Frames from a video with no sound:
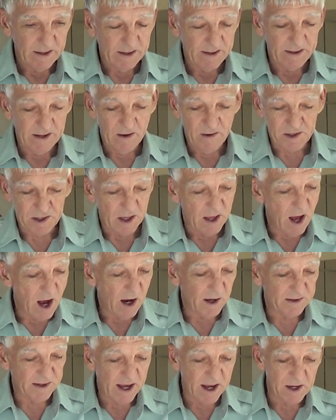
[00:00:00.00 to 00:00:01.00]
There's a
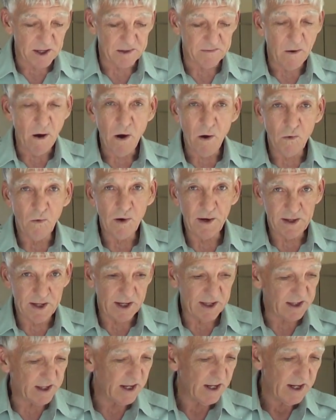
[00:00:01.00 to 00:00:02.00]
lot of things wrong with
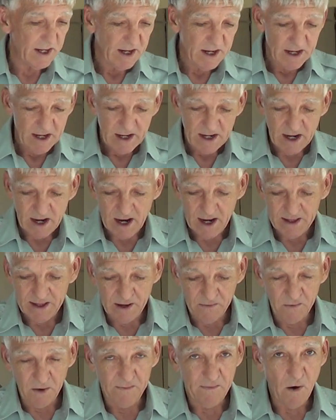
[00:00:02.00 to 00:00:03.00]
it
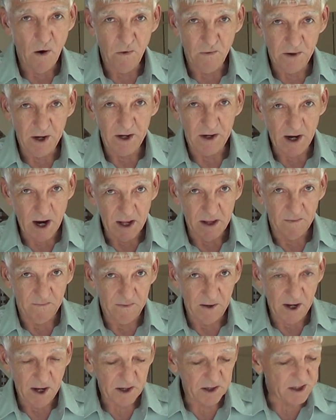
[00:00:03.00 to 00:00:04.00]
that we've already kind of
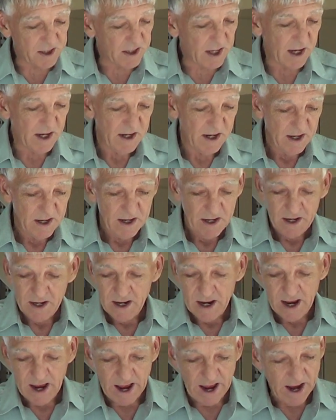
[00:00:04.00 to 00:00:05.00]
fixed.
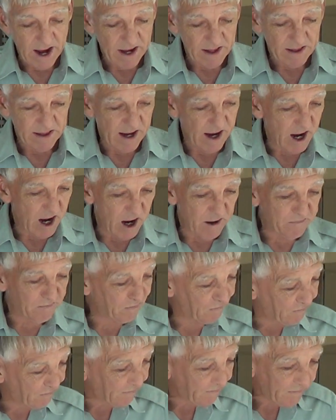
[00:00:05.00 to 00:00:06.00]
And
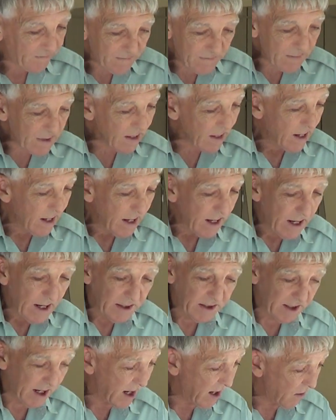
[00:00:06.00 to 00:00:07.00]

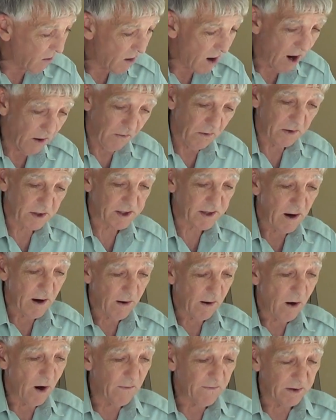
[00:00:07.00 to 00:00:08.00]
tell you what, we'll
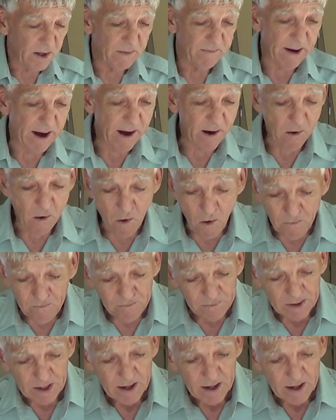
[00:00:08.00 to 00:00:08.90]
start off with the barrel.